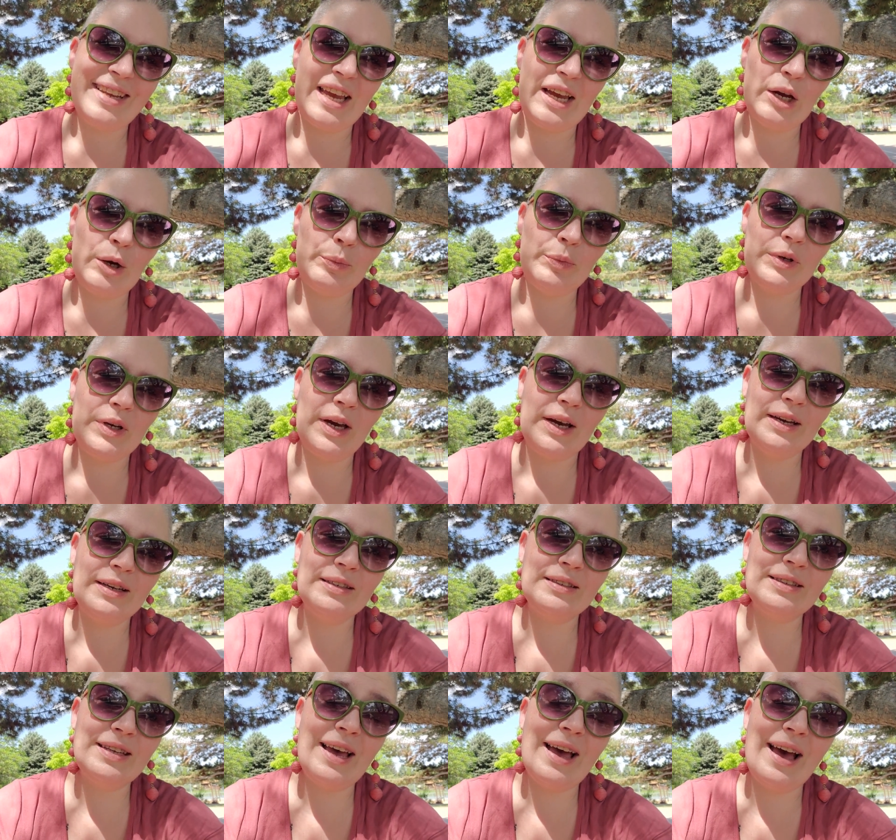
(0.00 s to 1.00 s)
I hope you
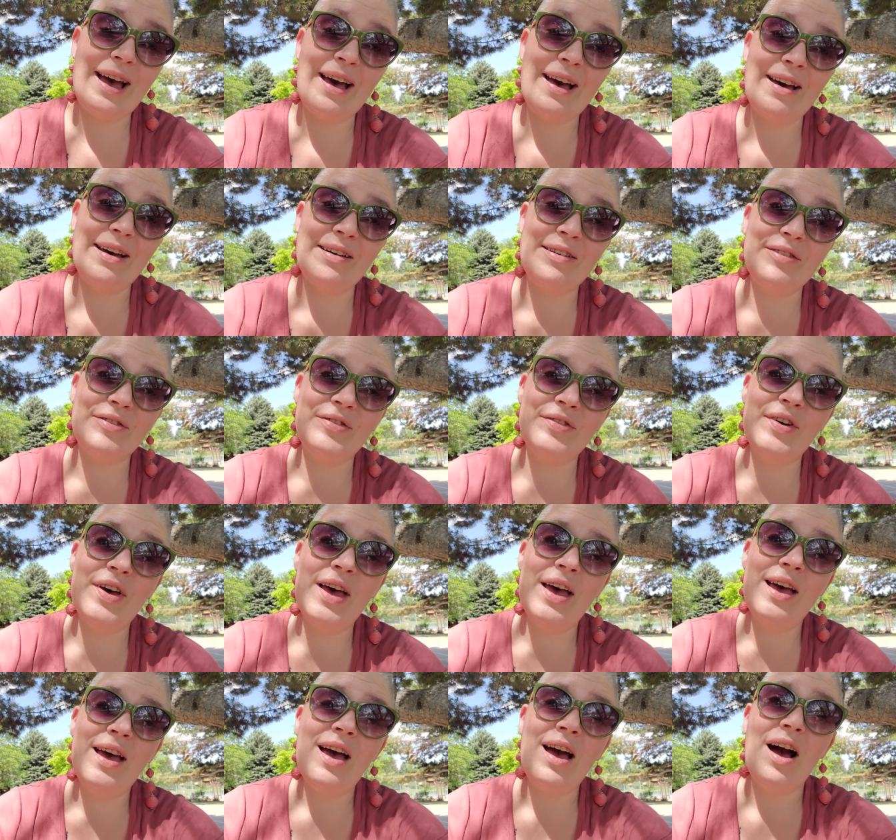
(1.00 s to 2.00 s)
guys have
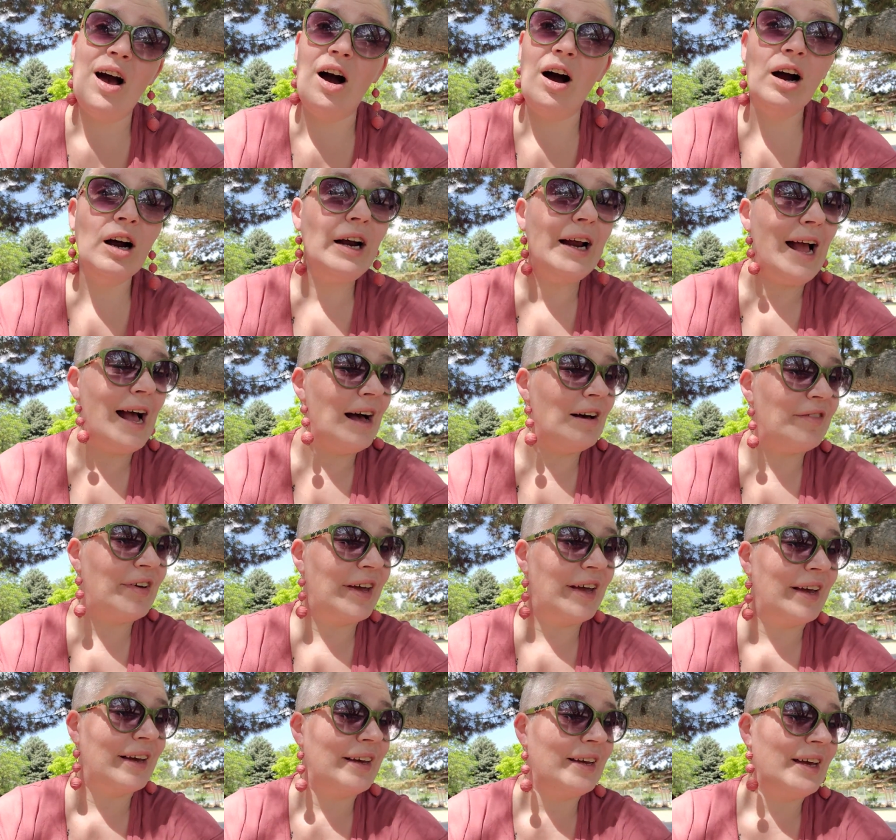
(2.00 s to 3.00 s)
are
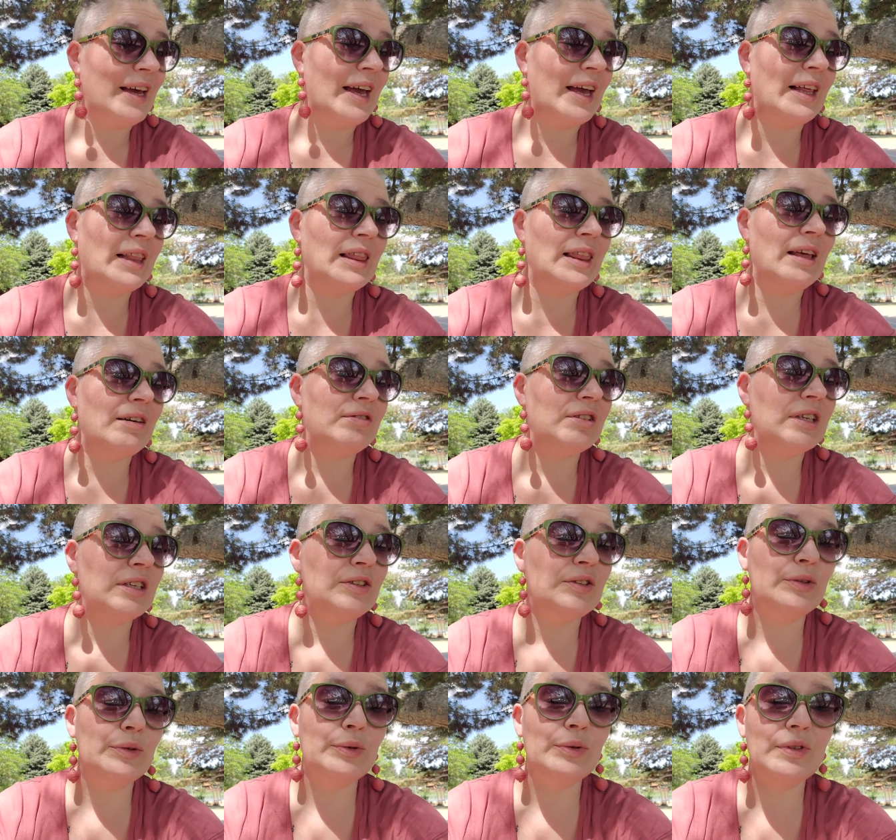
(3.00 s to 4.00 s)
having a lovely
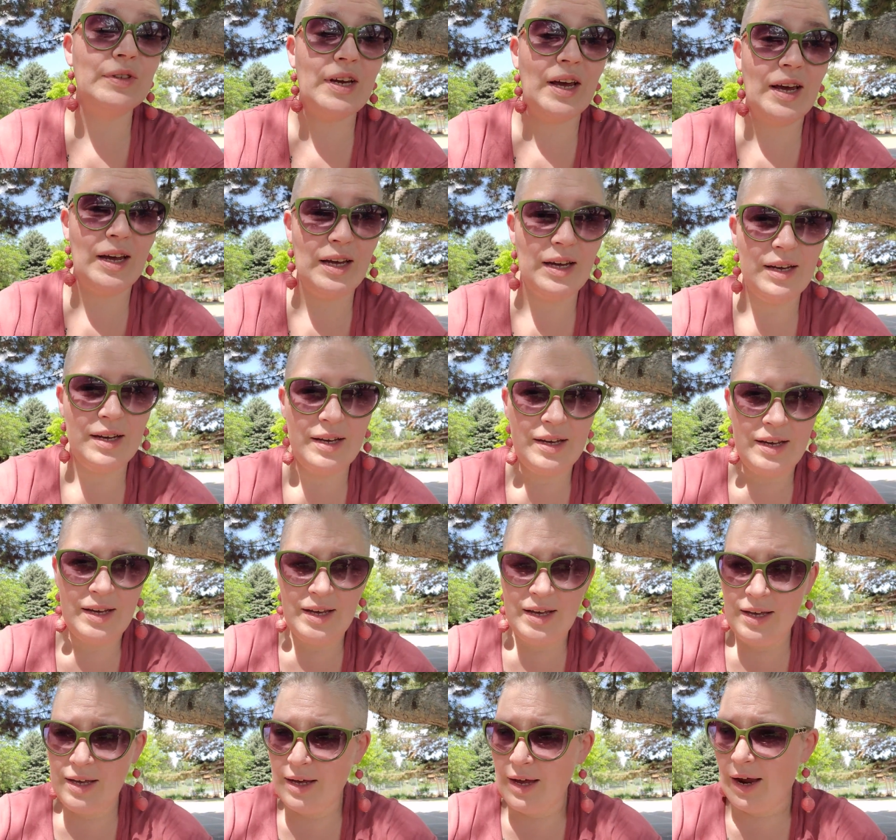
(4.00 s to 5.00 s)
Tuesday.
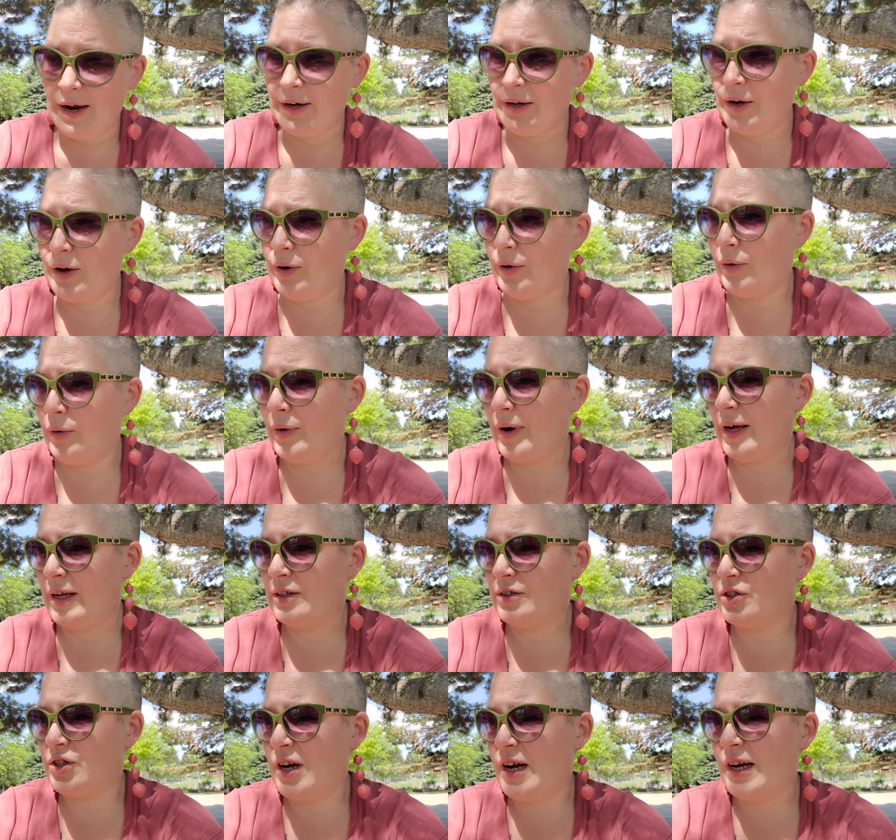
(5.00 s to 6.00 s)
I know
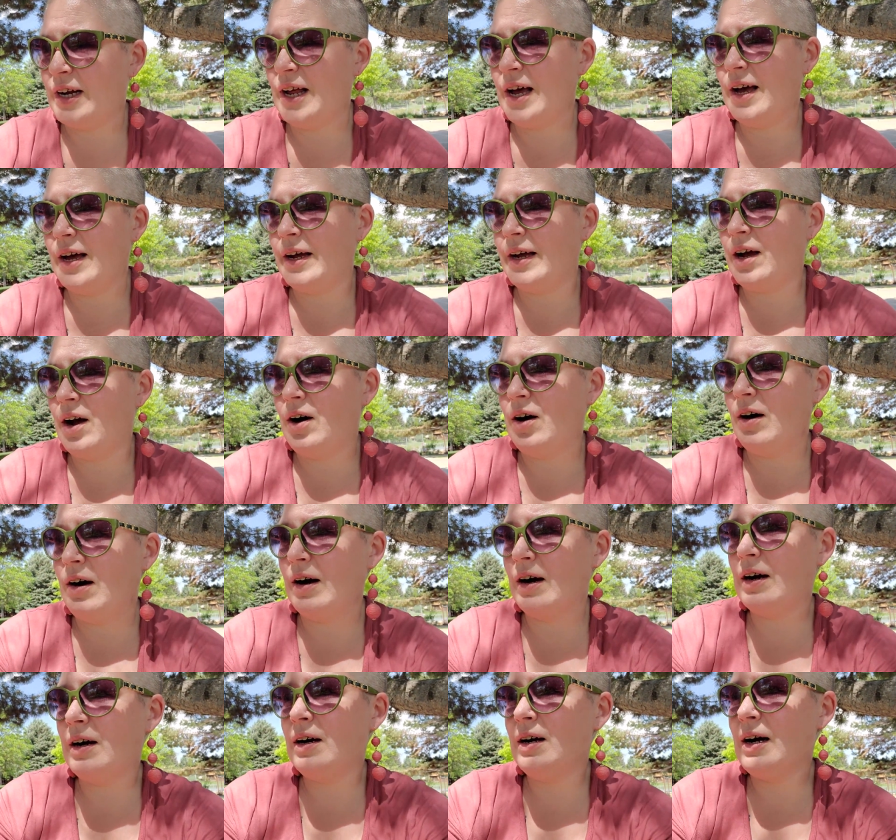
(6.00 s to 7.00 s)
NJ and I
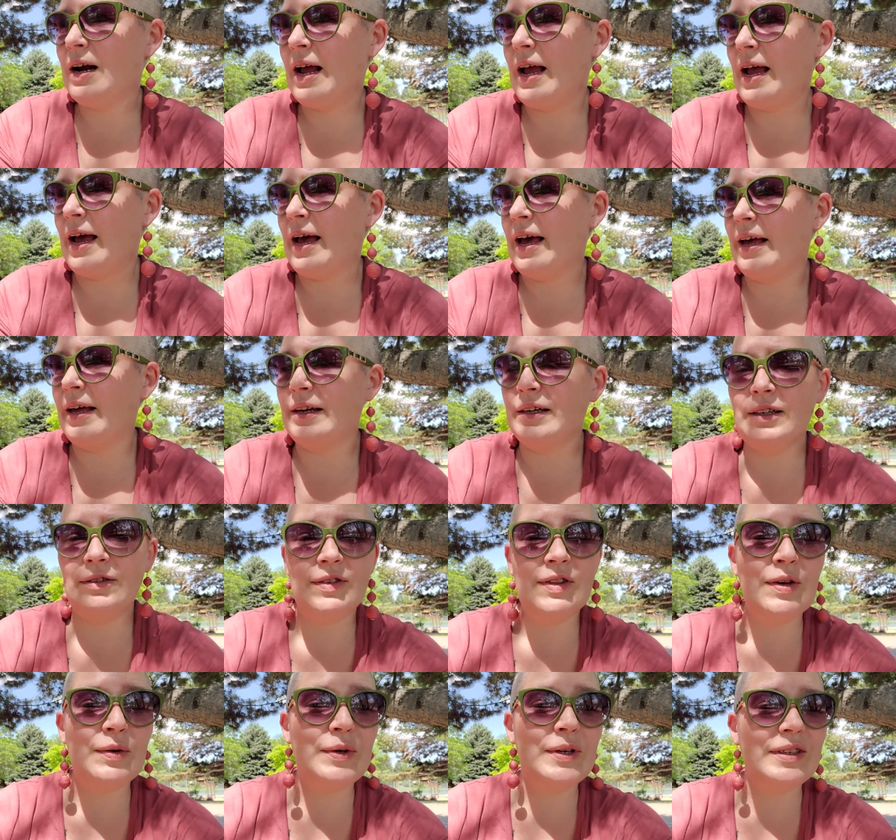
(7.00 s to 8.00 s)
are, and
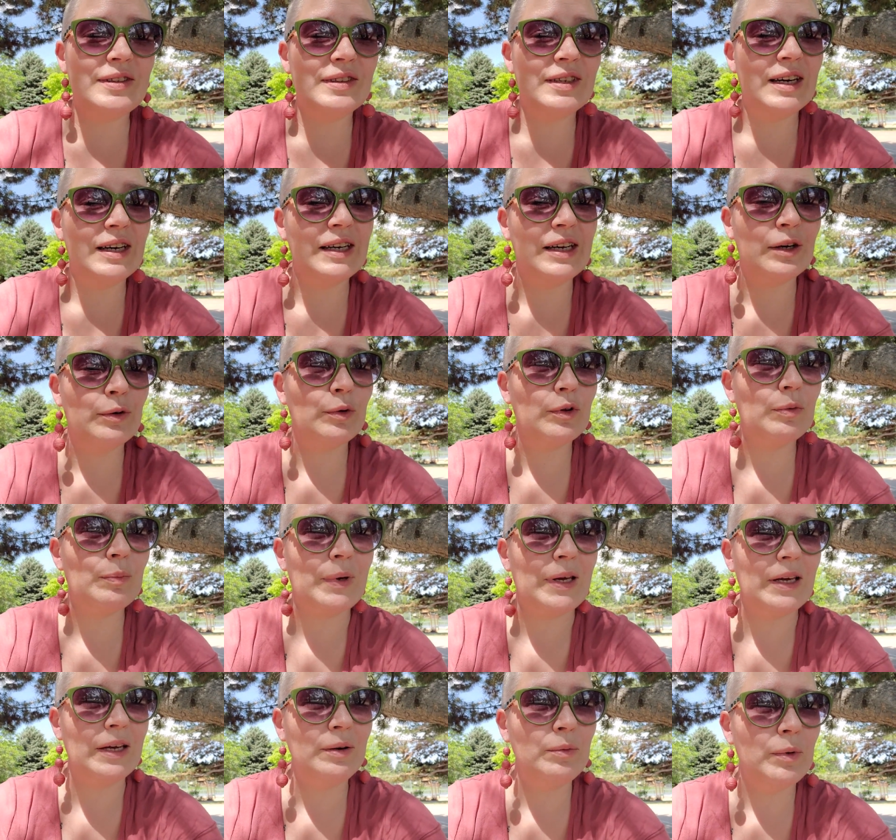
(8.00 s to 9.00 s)
even though he's not here with
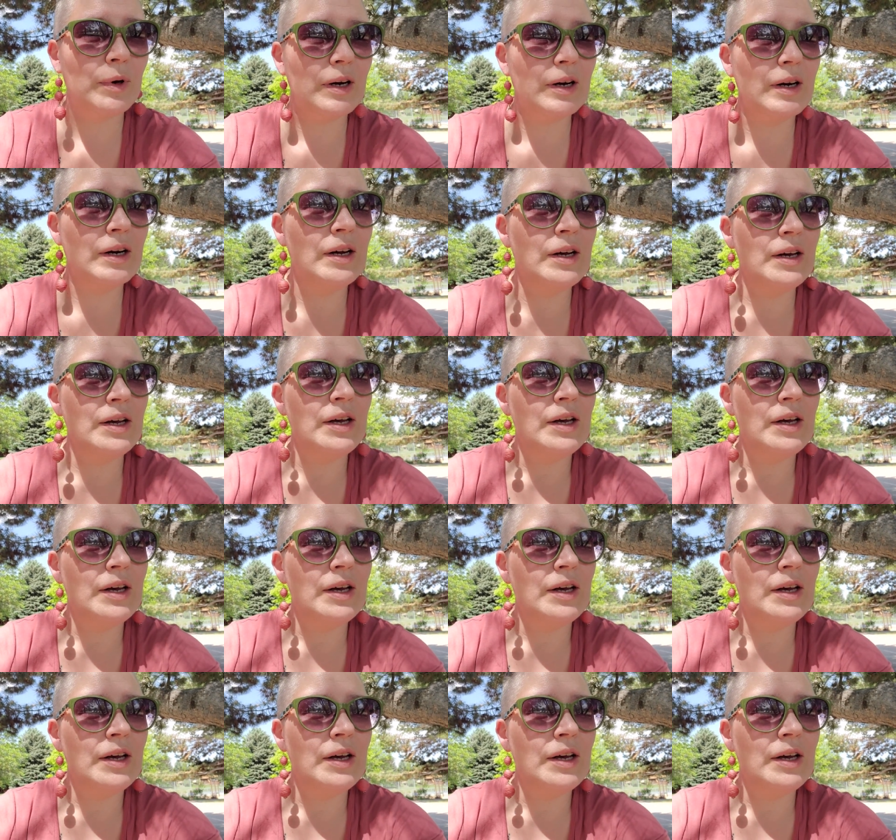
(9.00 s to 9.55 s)
me, we're